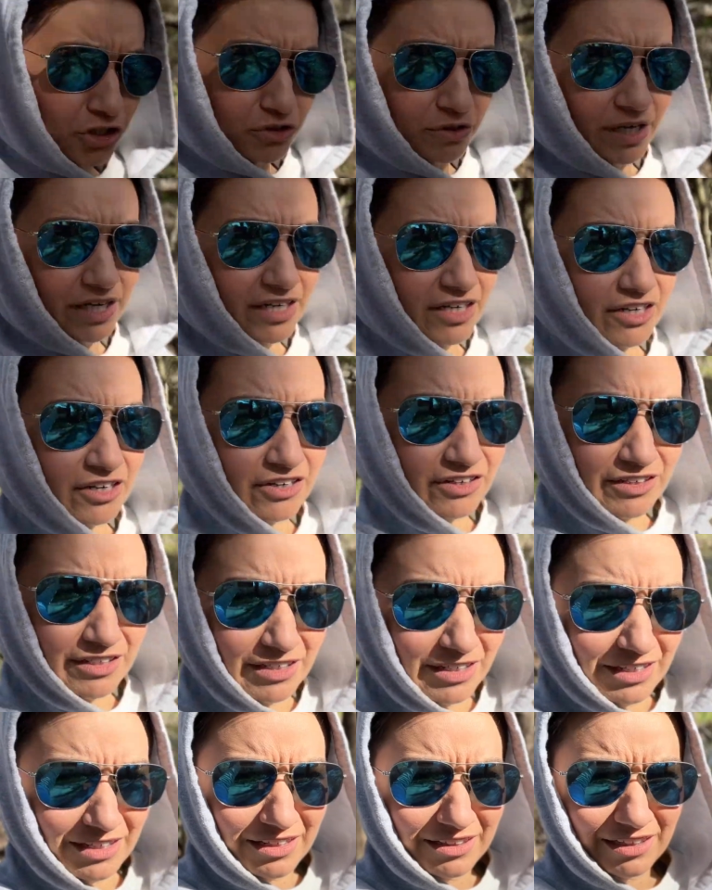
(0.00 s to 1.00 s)
right here.
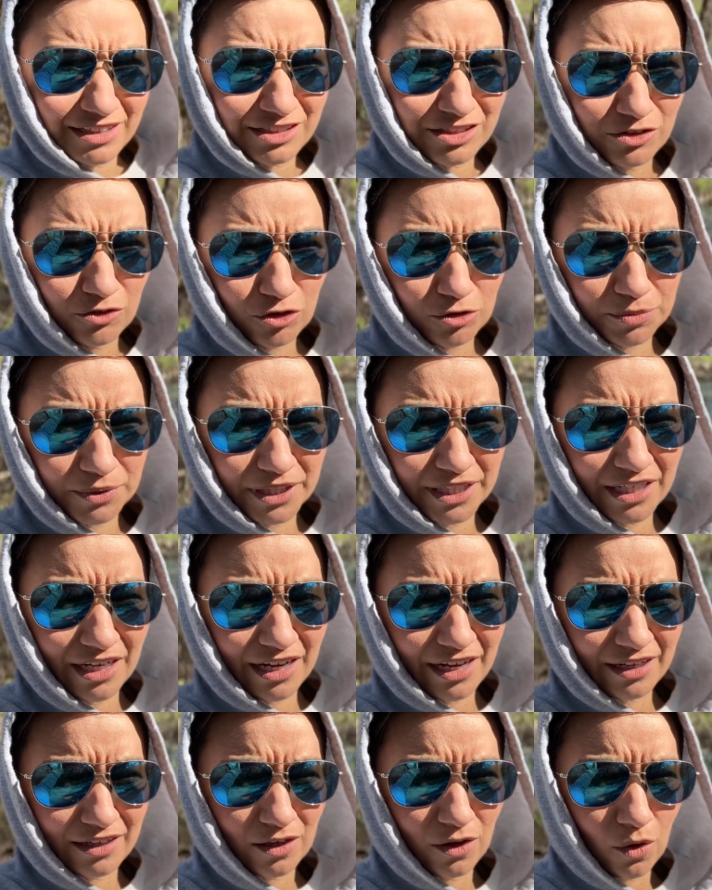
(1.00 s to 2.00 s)
That's normally
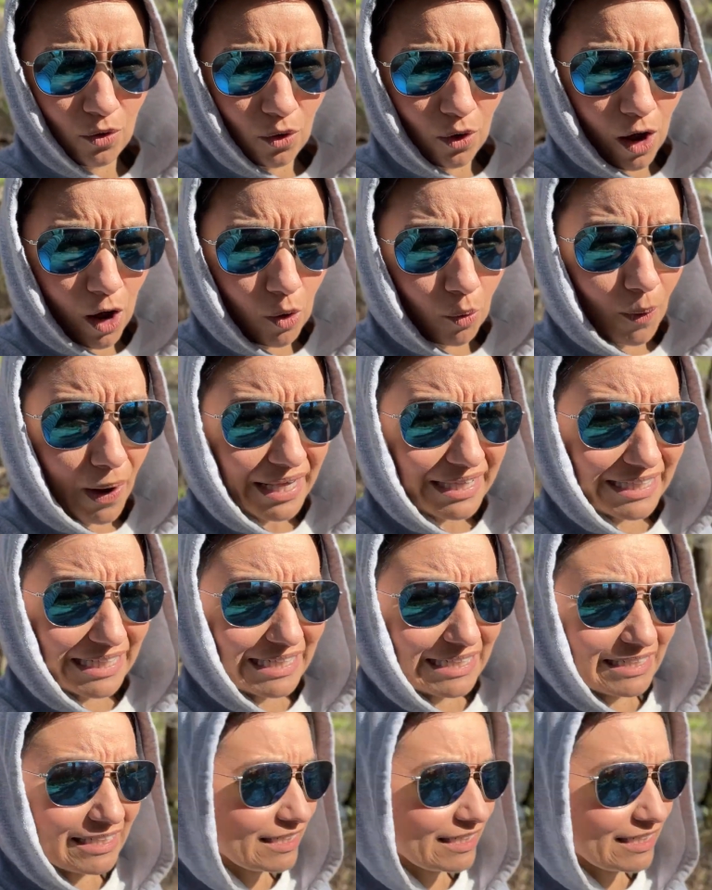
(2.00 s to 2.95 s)
not a wetland